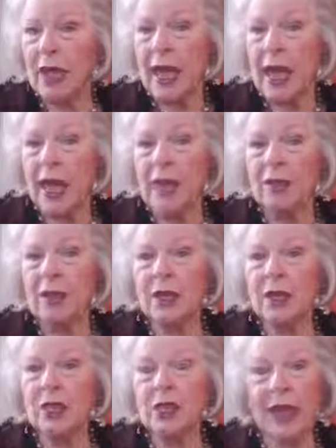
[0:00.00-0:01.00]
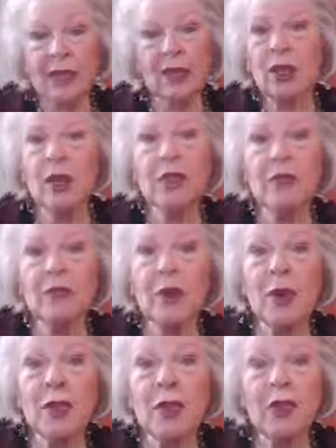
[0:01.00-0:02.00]
And she hadn't lost her
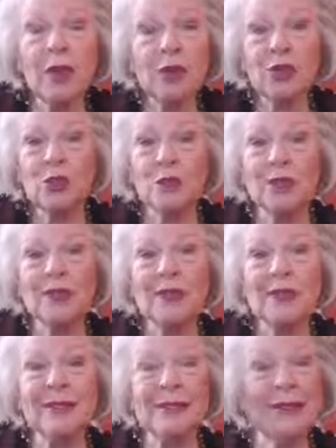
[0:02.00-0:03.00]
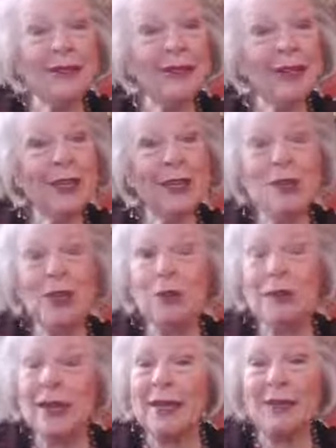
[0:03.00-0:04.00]
voice. She wasn't,
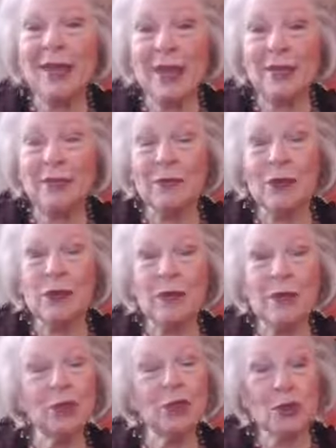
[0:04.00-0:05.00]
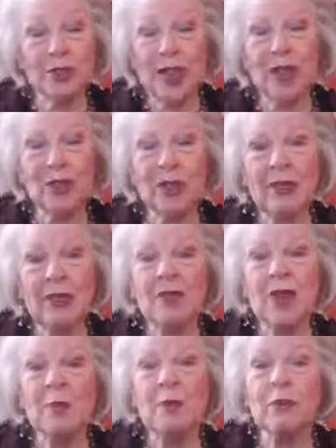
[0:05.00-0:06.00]
like at the end of her career. She was actually at the
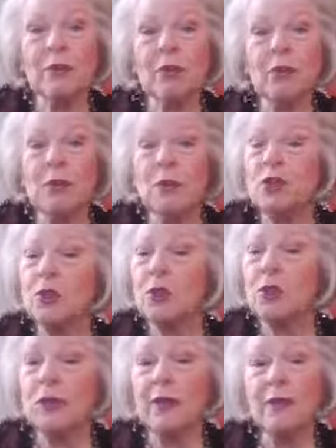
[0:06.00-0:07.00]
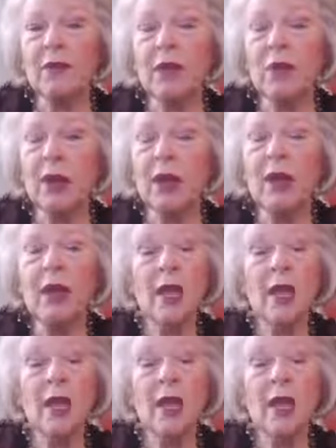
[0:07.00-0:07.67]
top of her career. She was doing very well.